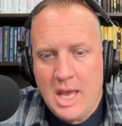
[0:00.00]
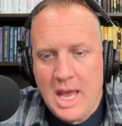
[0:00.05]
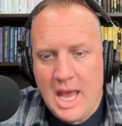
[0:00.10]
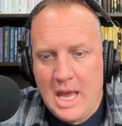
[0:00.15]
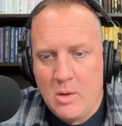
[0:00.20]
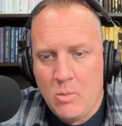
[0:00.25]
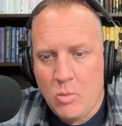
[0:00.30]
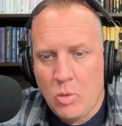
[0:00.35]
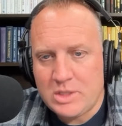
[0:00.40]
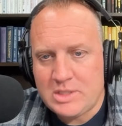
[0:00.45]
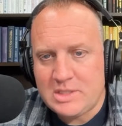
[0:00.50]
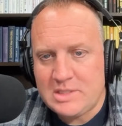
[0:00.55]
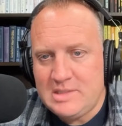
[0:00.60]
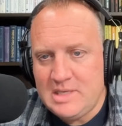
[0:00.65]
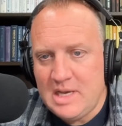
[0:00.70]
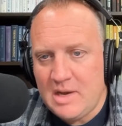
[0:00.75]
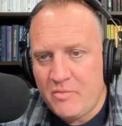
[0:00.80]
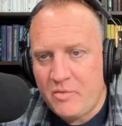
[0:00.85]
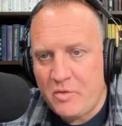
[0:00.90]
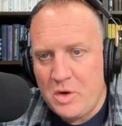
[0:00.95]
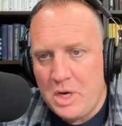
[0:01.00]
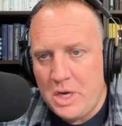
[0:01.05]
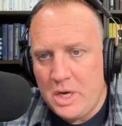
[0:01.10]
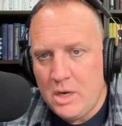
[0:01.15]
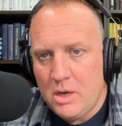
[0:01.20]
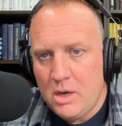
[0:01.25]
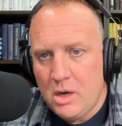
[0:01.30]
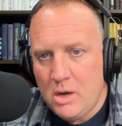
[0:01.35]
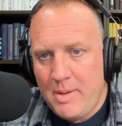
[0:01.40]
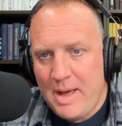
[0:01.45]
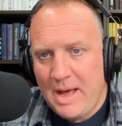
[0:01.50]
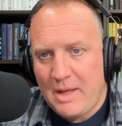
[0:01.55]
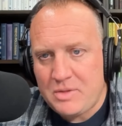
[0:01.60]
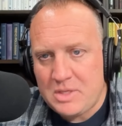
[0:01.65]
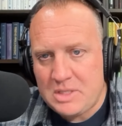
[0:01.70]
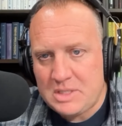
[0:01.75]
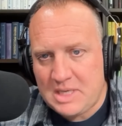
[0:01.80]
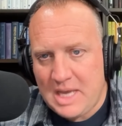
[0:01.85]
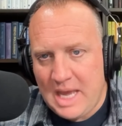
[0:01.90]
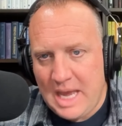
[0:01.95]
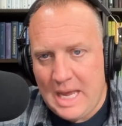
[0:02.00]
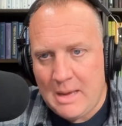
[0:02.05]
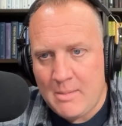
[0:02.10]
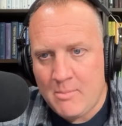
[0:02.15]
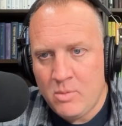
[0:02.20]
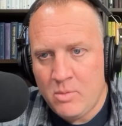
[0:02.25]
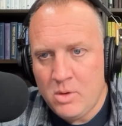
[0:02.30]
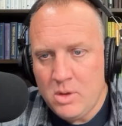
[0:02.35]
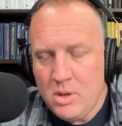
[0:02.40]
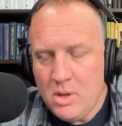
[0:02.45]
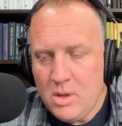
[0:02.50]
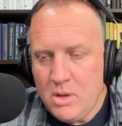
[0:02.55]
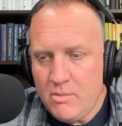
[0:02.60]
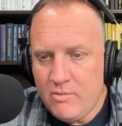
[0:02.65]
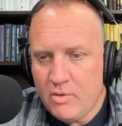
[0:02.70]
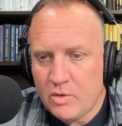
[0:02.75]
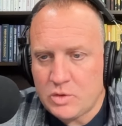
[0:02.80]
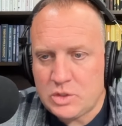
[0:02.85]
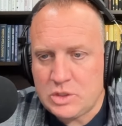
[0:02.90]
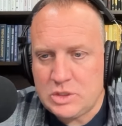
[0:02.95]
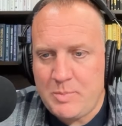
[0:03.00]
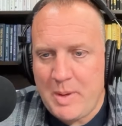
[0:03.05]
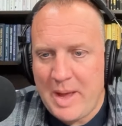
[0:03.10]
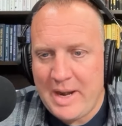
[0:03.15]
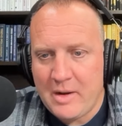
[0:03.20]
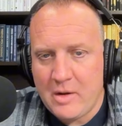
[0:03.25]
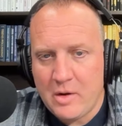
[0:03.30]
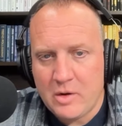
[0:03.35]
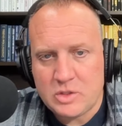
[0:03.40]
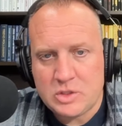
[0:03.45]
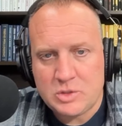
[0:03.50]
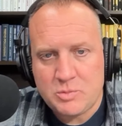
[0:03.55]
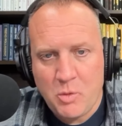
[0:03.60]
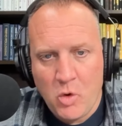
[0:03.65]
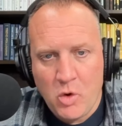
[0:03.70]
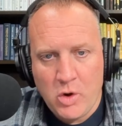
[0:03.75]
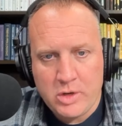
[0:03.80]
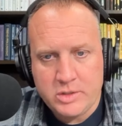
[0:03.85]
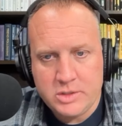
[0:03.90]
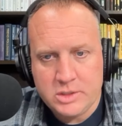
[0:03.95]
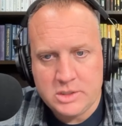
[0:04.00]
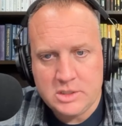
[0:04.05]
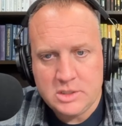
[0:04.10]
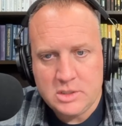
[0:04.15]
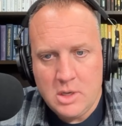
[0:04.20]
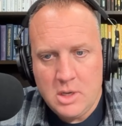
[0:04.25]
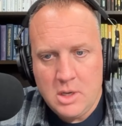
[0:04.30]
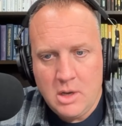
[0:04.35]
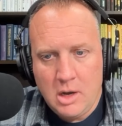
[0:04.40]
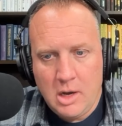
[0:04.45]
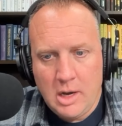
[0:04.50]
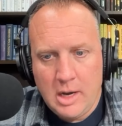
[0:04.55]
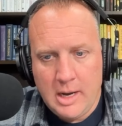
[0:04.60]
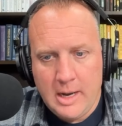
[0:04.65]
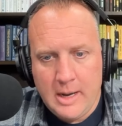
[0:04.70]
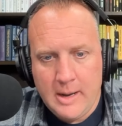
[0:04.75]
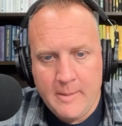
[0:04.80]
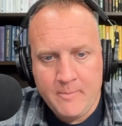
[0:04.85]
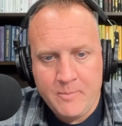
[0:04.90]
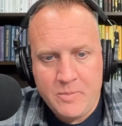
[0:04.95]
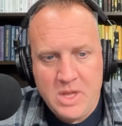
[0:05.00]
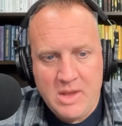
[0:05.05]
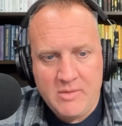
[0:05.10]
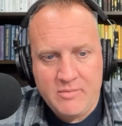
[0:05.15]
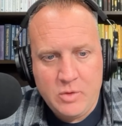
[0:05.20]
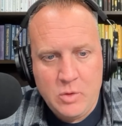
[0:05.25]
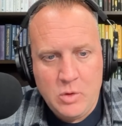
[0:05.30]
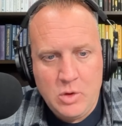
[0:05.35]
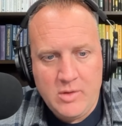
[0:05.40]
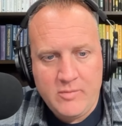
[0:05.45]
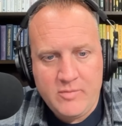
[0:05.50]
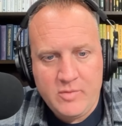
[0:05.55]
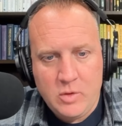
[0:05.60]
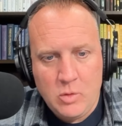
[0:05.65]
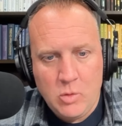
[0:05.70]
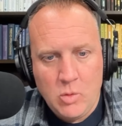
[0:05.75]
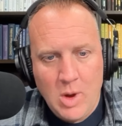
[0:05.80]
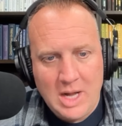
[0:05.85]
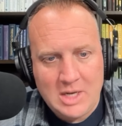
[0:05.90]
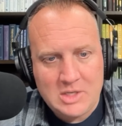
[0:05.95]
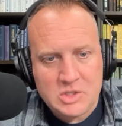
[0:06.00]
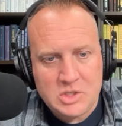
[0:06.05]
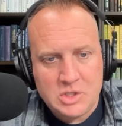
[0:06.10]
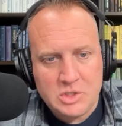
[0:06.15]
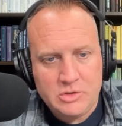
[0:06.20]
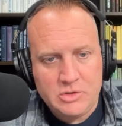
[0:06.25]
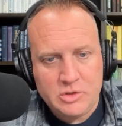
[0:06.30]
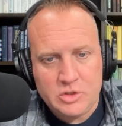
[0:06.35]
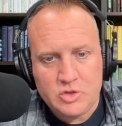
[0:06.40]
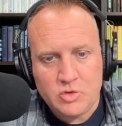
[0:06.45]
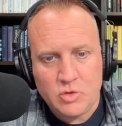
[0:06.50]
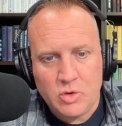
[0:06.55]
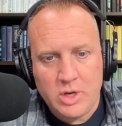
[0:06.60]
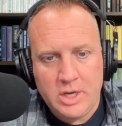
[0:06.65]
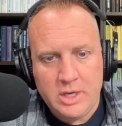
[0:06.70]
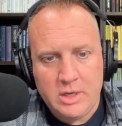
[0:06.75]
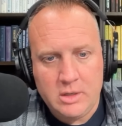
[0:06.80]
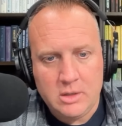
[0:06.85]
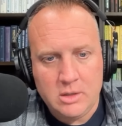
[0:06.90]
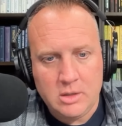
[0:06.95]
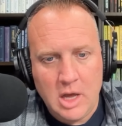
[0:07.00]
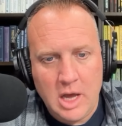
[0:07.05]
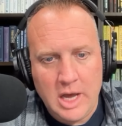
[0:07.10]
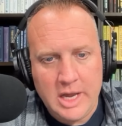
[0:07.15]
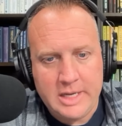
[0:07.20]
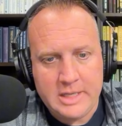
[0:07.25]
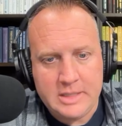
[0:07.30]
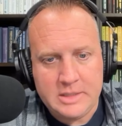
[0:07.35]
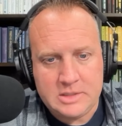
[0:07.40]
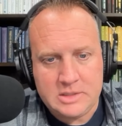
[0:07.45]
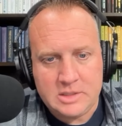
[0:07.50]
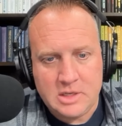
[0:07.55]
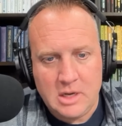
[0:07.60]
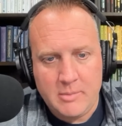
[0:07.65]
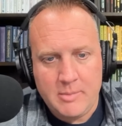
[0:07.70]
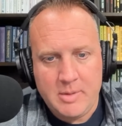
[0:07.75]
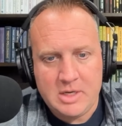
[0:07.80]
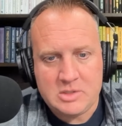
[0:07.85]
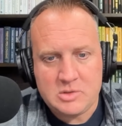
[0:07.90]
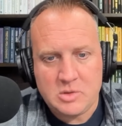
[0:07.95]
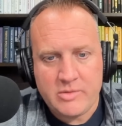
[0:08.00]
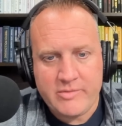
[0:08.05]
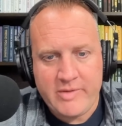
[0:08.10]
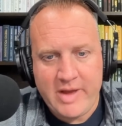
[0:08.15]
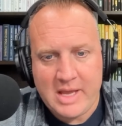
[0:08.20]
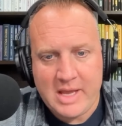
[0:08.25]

And what's different about this game versus betting on sports, if you watch the Detroit Lions Minnesota